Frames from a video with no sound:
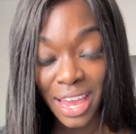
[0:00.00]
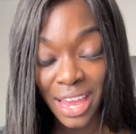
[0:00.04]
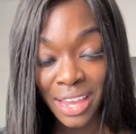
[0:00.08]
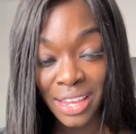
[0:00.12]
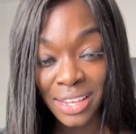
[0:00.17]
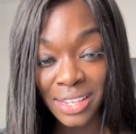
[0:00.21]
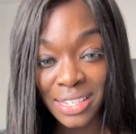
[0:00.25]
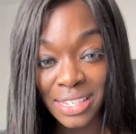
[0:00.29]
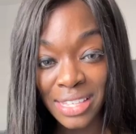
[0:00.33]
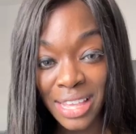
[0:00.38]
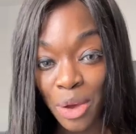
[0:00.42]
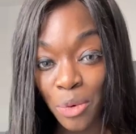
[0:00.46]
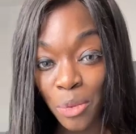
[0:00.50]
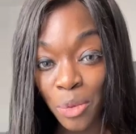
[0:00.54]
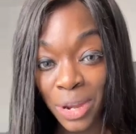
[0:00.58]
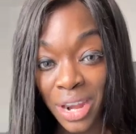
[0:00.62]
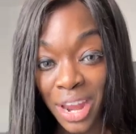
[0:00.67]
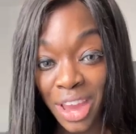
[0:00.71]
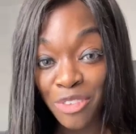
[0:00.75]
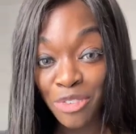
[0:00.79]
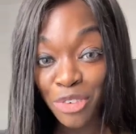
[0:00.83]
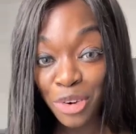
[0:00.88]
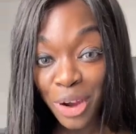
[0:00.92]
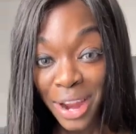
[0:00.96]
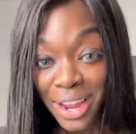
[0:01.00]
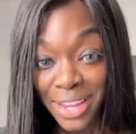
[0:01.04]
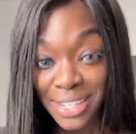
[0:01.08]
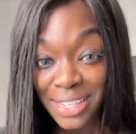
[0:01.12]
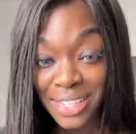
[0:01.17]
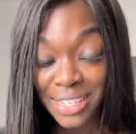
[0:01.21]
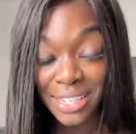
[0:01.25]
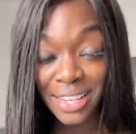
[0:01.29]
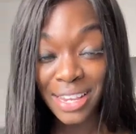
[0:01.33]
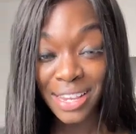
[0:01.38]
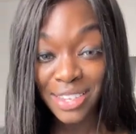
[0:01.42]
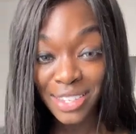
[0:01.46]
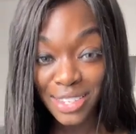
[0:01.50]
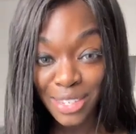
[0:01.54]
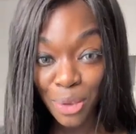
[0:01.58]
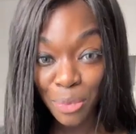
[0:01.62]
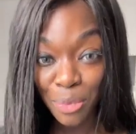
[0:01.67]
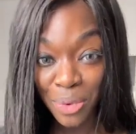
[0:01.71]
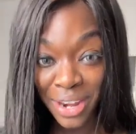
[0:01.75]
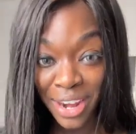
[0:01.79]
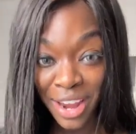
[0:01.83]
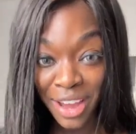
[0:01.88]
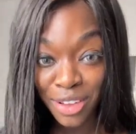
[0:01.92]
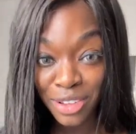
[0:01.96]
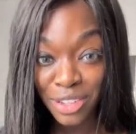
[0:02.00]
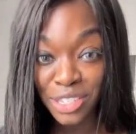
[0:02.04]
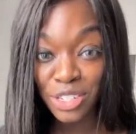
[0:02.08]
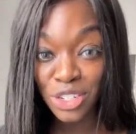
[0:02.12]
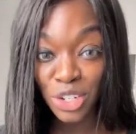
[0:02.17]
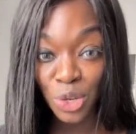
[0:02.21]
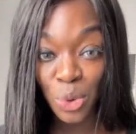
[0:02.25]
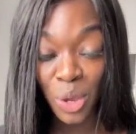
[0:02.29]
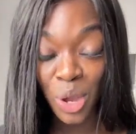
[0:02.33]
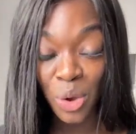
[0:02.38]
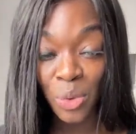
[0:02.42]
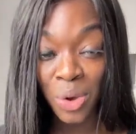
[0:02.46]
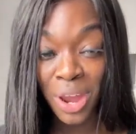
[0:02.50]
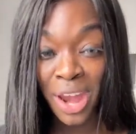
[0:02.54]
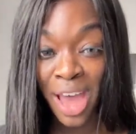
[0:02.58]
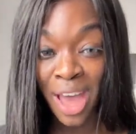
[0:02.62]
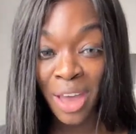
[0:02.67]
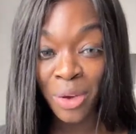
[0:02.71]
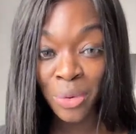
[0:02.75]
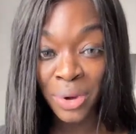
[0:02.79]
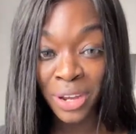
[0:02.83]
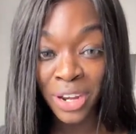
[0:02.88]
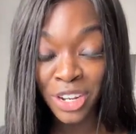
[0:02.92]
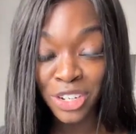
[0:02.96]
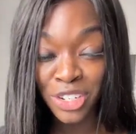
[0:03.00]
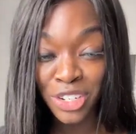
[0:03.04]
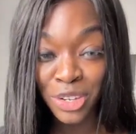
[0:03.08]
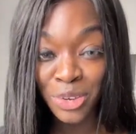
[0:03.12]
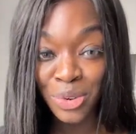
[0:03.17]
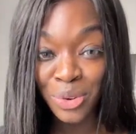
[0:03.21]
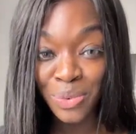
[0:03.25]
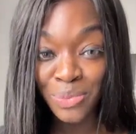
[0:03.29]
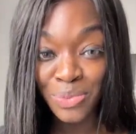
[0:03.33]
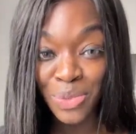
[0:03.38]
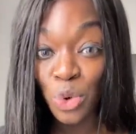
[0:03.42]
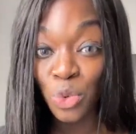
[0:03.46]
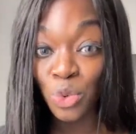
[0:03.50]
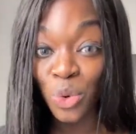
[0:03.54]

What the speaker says: is that whenever I see someone else doing what I want to do,